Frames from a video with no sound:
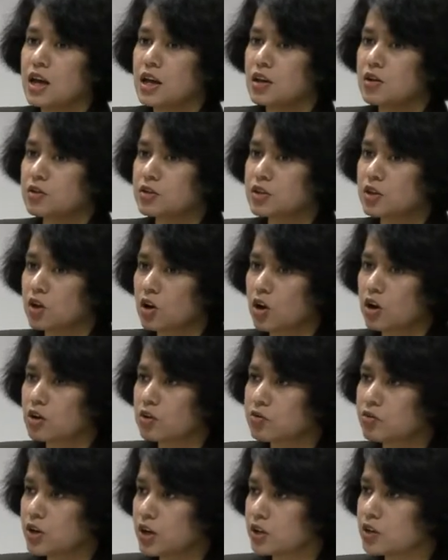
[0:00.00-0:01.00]
you'll see a lot
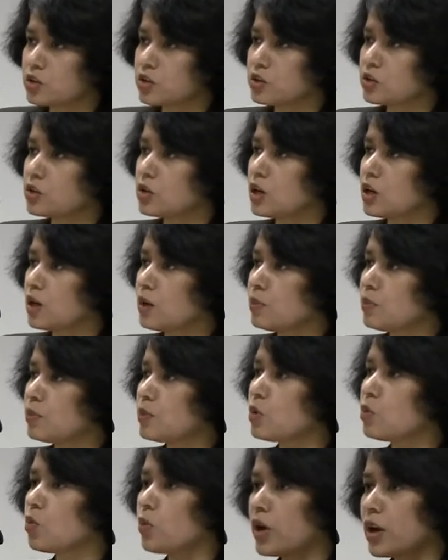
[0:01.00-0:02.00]
of other
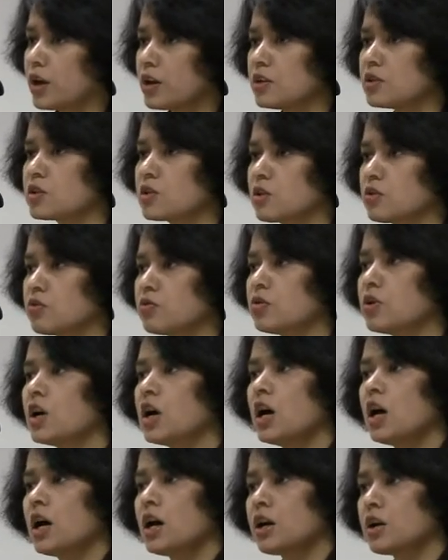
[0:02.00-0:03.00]
ways of
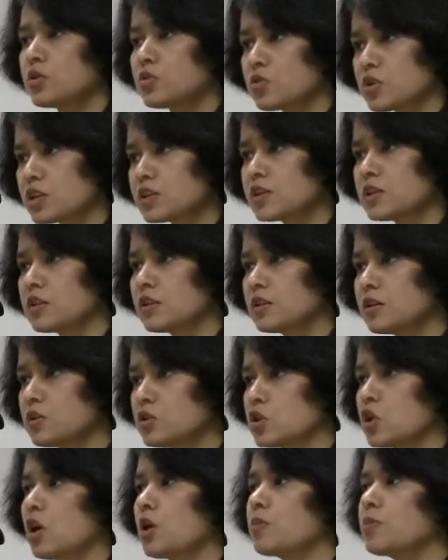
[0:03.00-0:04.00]
addressing the
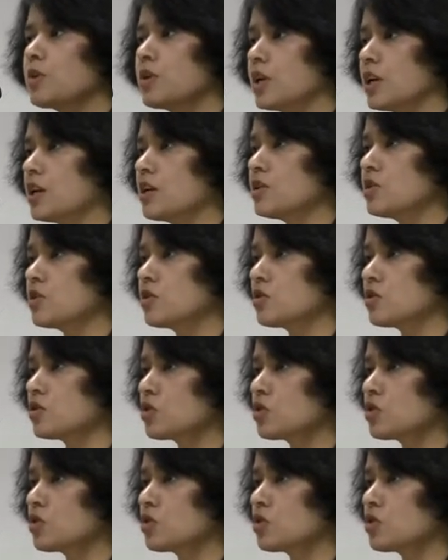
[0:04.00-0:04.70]
job creation.